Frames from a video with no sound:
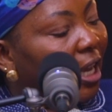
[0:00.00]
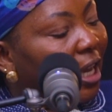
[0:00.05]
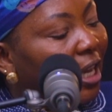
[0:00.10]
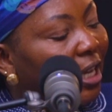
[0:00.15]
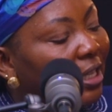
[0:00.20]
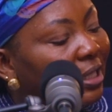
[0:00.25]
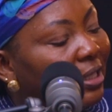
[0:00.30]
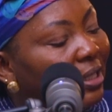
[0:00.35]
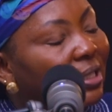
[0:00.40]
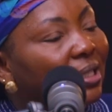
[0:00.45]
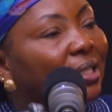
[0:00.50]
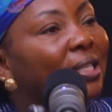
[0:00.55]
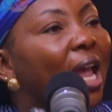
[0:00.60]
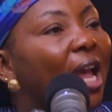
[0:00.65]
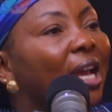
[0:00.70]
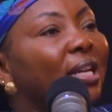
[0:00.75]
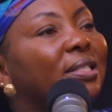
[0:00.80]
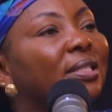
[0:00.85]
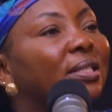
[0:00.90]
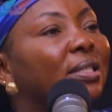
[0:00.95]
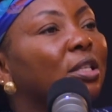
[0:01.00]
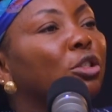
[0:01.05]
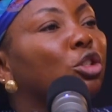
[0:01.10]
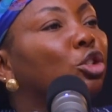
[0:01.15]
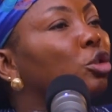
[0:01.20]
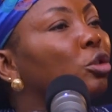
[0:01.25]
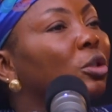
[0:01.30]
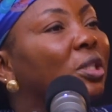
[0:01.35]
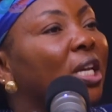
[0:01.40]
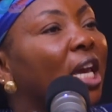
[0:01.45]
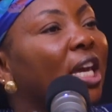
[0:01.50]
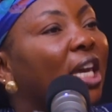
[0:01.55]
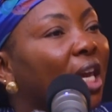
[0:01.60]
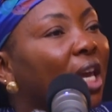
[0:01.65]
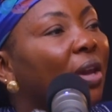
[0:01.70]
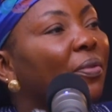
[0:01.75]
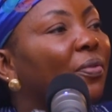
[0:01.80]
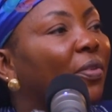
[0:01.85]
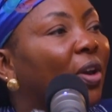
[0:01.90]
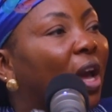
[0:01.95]
sex should take.
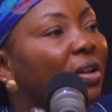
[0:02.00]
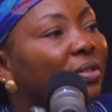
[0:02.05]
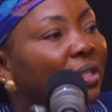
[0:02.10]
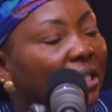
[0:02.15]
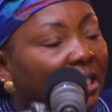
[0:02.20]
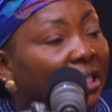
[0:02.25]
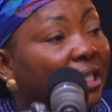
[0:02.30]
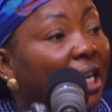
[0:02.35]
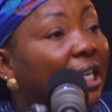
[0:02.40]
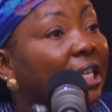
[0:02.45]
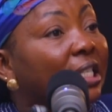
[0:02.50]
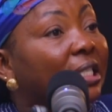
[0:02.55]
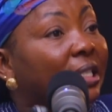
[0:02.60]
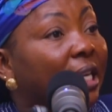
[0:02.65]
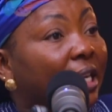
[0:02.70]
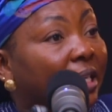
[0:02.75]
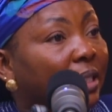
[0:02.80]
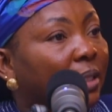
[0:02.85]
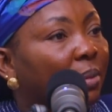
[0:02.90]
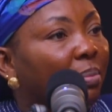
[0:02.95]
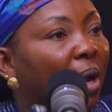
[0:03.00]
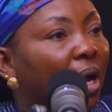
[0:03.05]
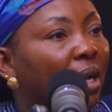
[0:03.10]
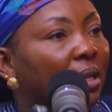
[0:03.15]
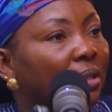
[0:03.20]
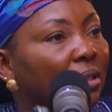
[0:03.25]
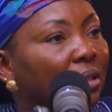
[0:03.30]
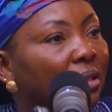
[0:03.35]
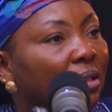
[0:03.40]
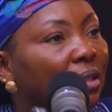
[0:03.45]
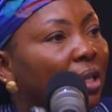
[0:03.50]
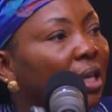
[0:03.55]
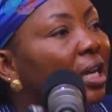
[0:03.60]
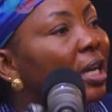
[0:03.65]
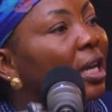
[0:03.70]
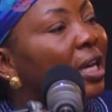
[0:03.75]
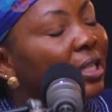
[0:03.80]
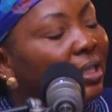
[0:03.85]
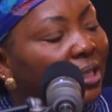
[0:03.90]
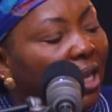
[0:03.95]
If counseling is taking 6 months,
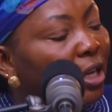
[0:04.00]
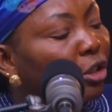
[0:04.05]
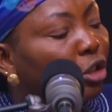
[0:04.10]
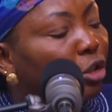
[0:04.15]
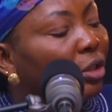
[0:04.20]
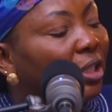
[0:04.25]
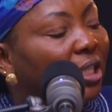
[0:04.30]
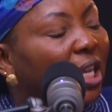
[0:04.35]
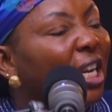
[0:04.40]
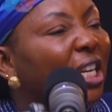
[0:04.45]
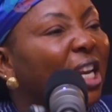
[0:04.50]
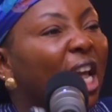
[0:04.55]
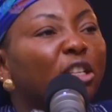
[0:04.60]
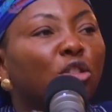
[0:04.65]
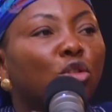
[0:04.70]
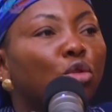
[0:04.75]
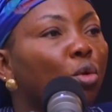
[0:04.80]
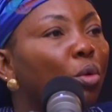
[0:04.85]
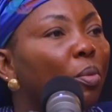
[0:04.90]
sex should take like 2